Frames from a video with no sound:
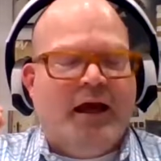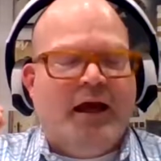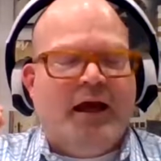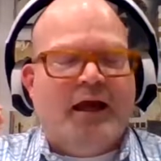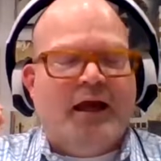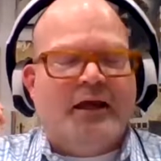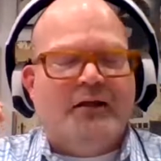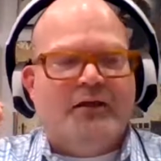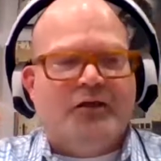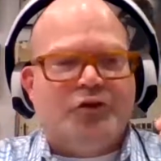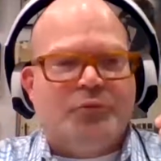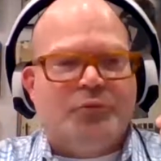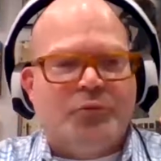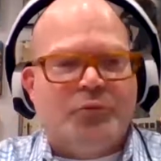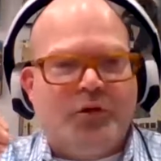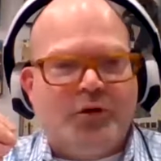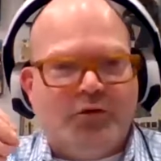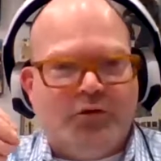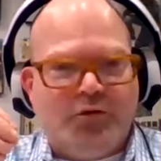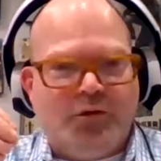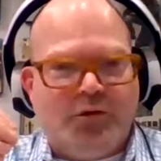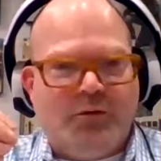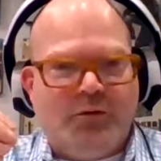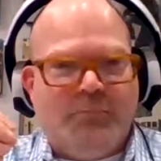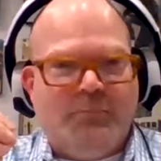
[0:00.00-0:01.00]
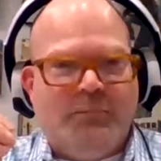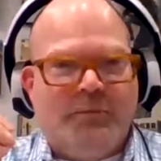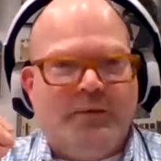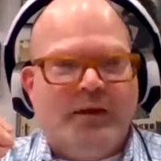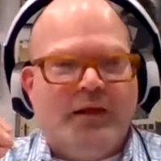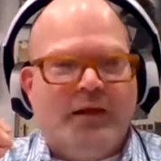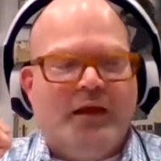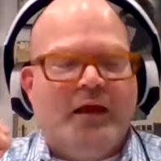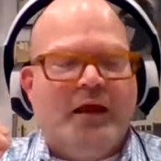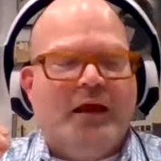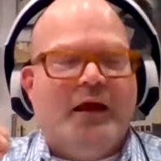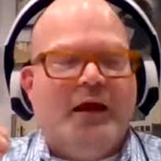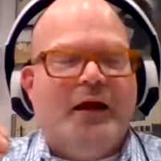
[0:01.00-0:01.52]
And it looks beautiful.
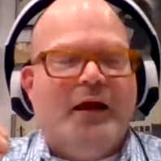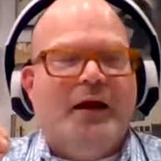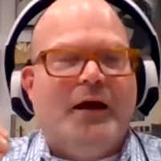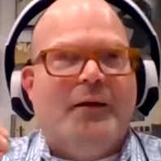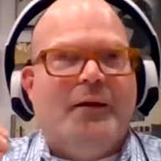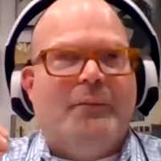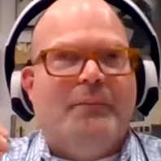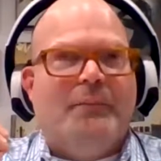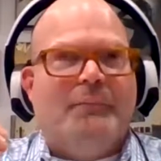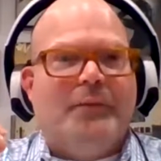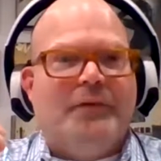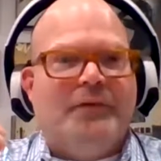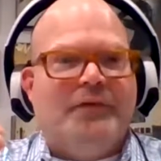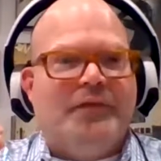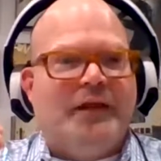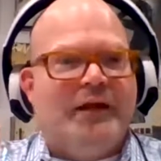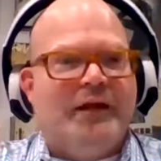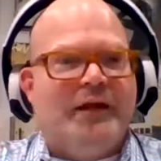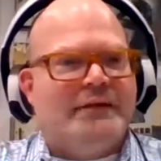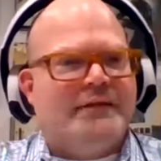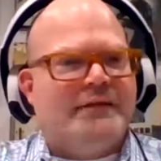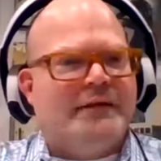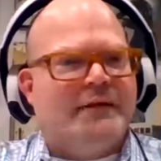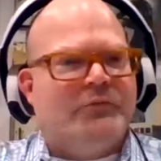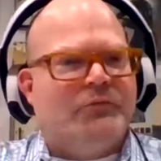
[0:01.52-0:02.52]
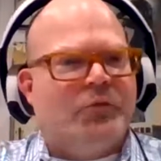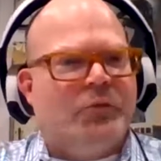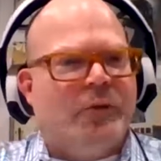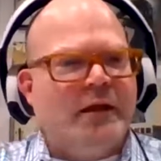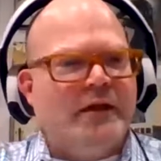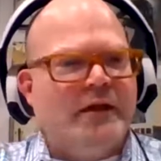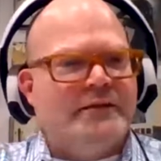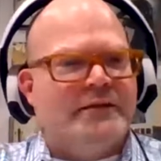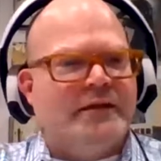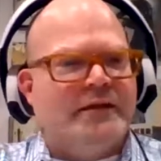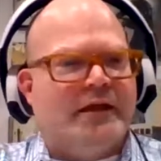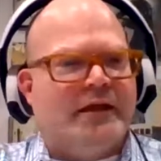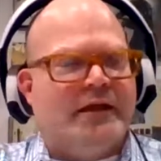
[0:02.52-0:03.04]
But then I said, well, wait a
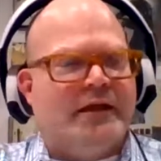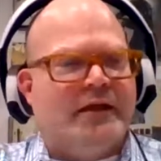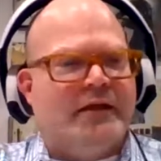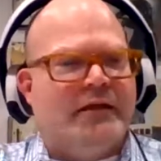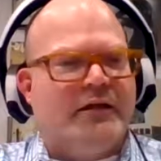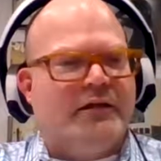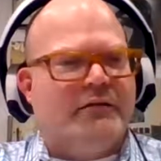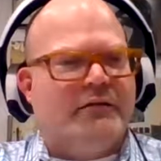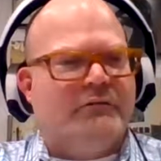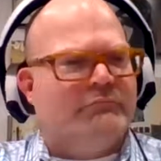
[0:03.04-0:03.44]
second.